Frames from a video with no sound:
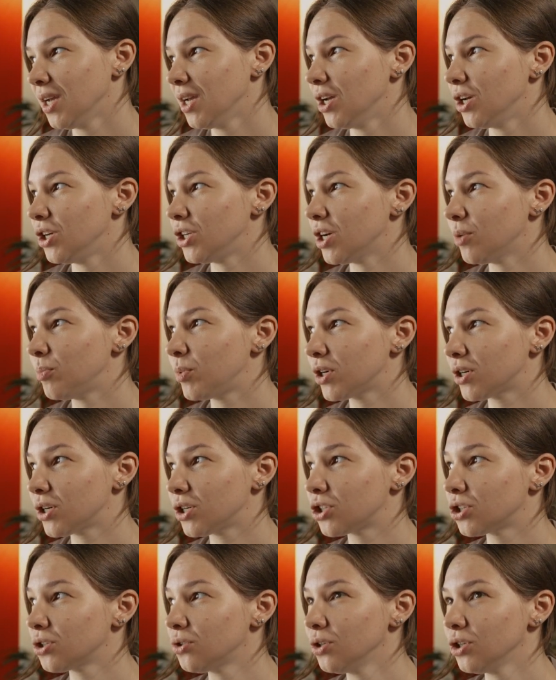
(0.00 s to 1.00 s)
this person
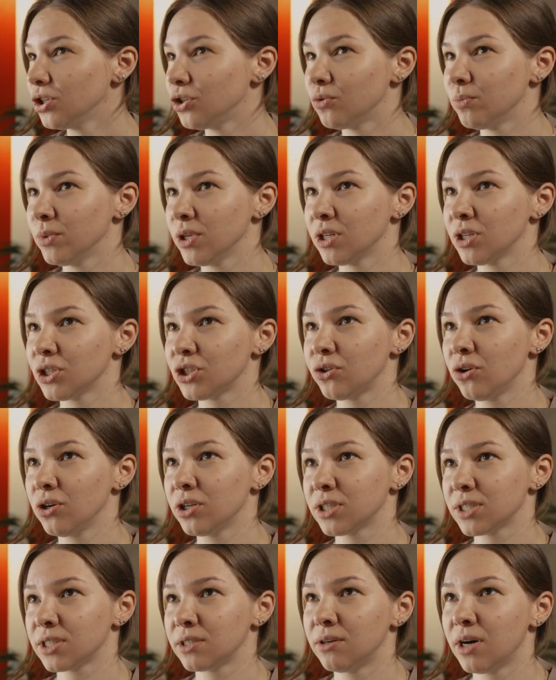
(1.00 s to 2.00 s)
for a long period of
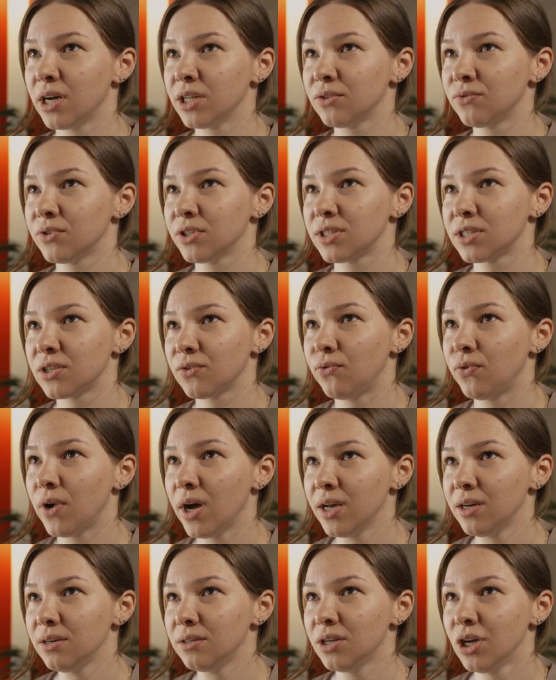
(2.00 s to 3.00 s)
time.
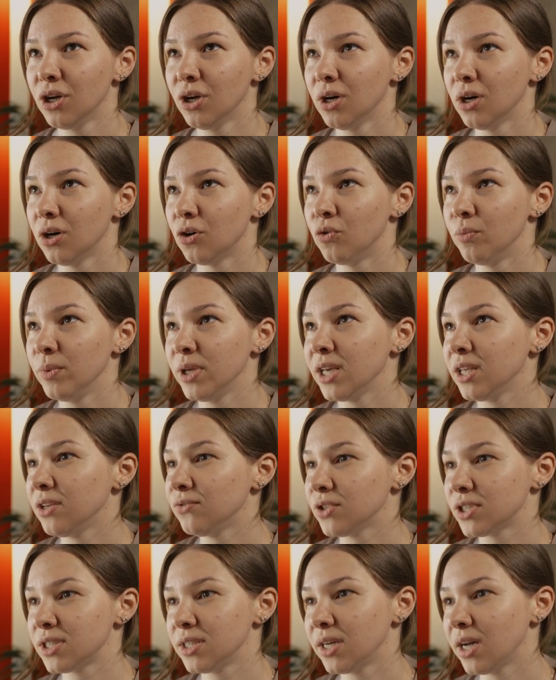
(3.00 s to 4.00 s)
When I came here, the
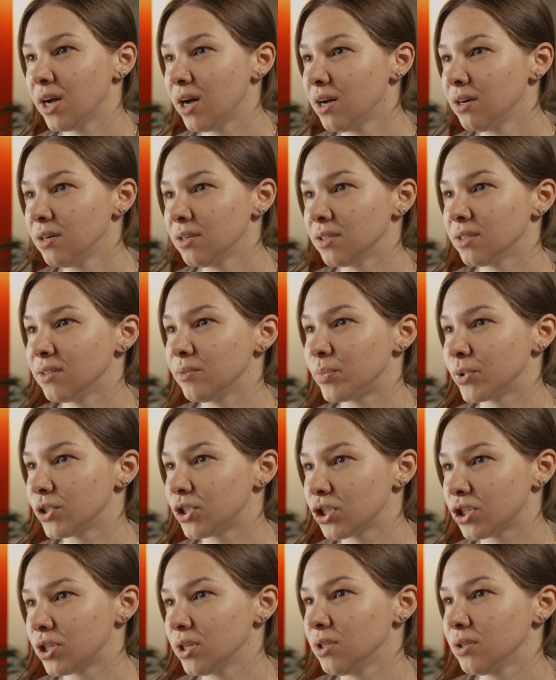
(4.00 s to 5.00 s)
entire puzzle got
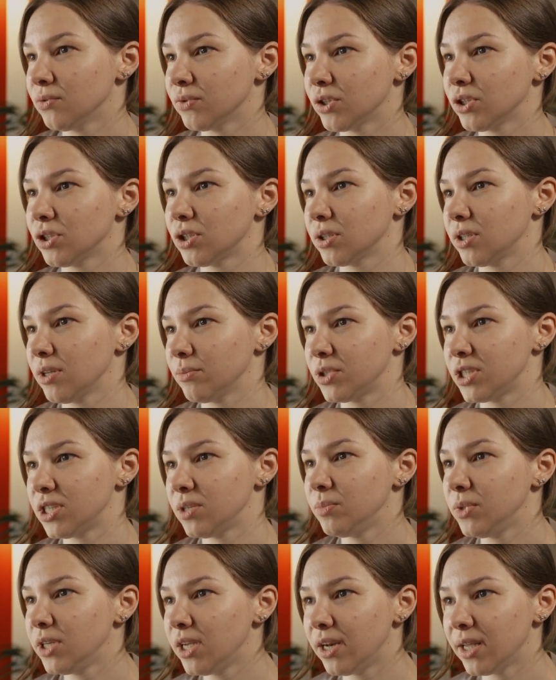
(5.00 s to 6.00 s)
pieced together at once,
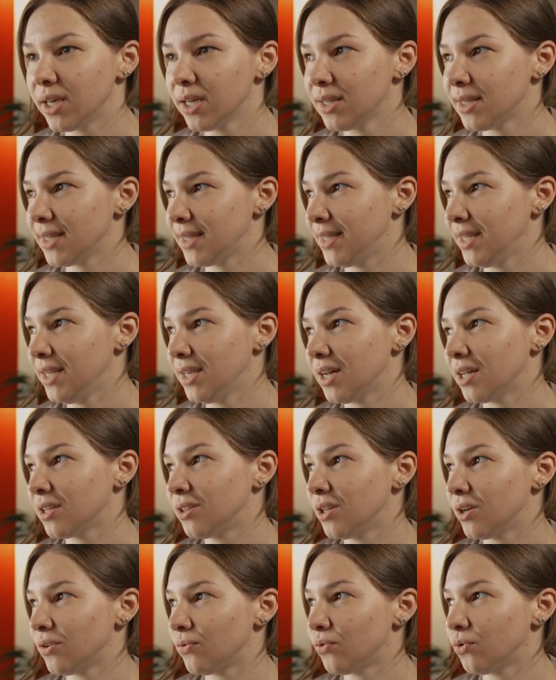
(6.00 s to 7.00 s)
Throughout the
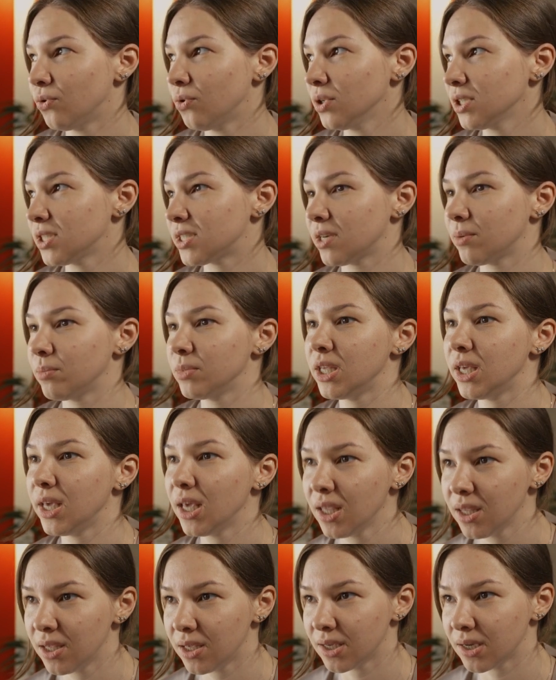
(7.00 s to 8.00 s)
last seven years, I
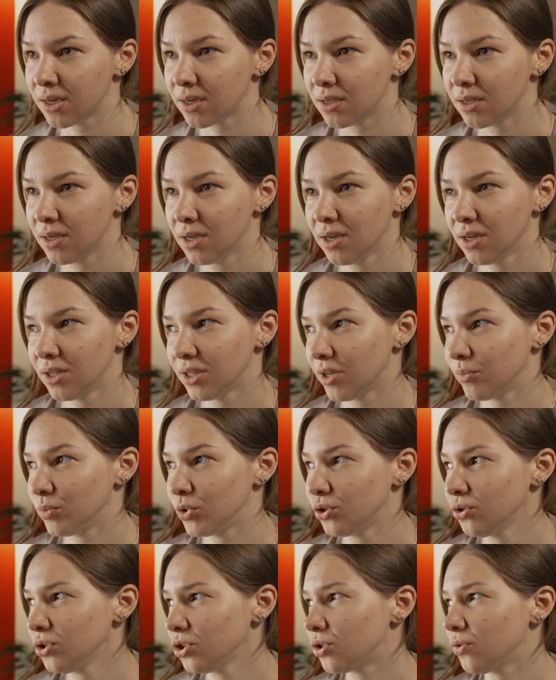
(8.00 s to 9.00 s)
never had a single doubt, a
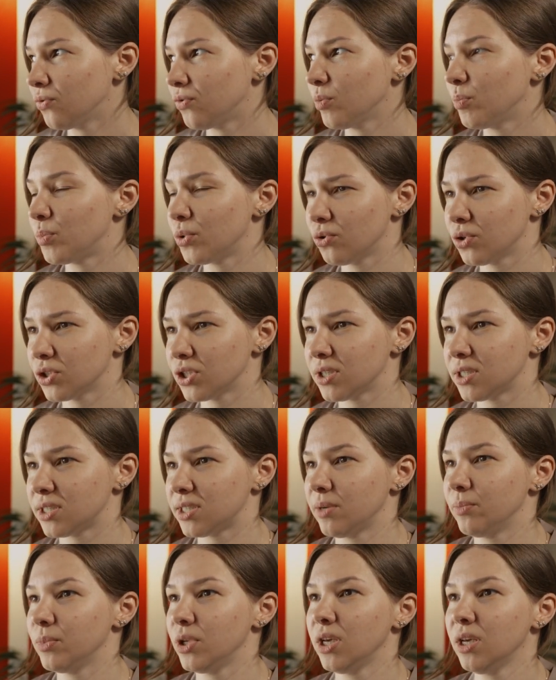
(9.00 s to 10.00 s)
single concern
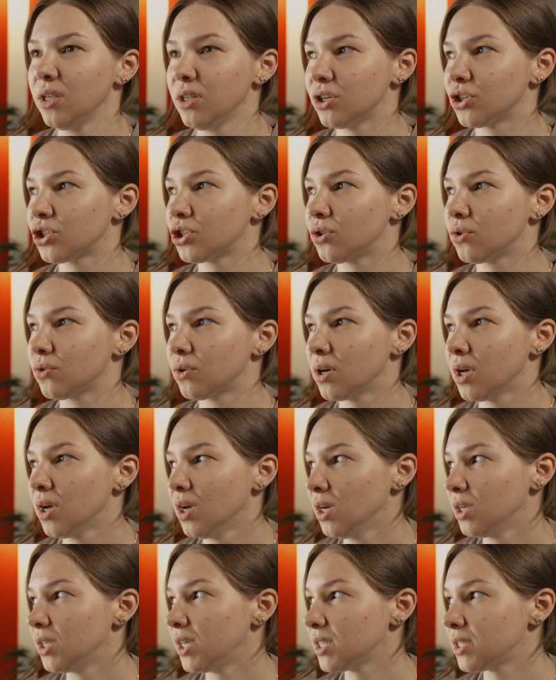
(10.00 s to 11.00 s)
that I made the
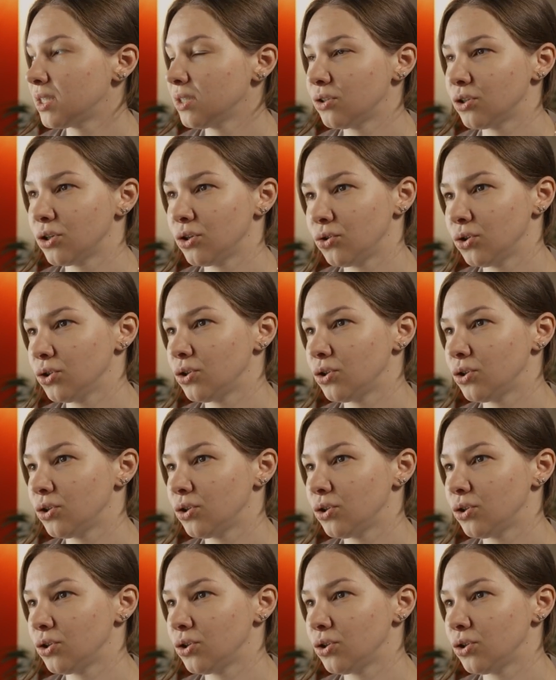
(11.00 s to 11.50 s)
wrong choice.